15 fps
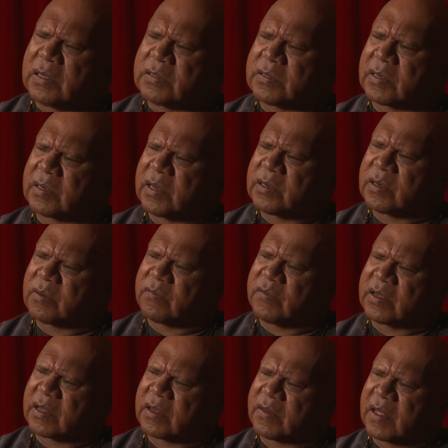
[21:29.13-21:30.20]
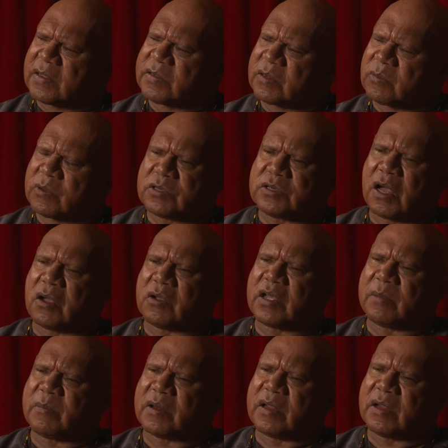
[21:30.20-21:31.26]
So Linda and Vicar, they sing with Joe
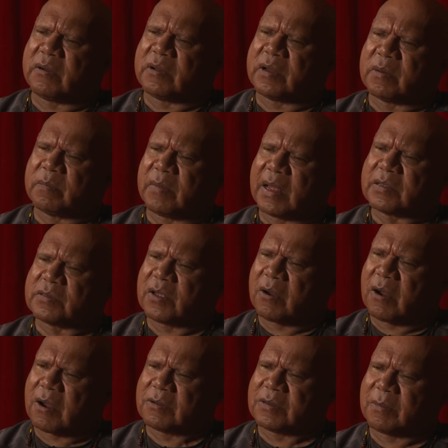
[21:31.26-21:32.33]
Camilleri and Black Sorrows.